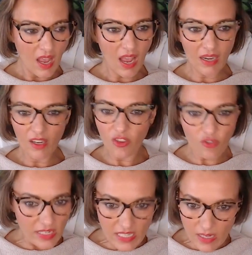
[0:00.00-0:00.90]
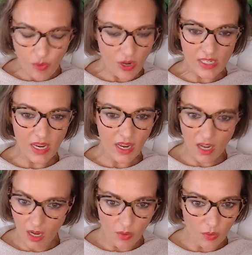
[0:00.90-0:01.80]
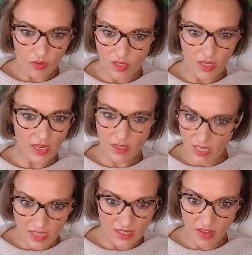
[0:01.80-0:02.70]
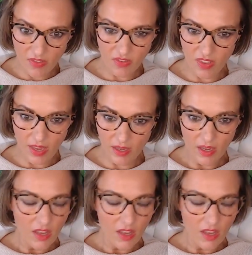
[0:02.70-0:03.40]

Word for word: and 3D printing clothes is is another thing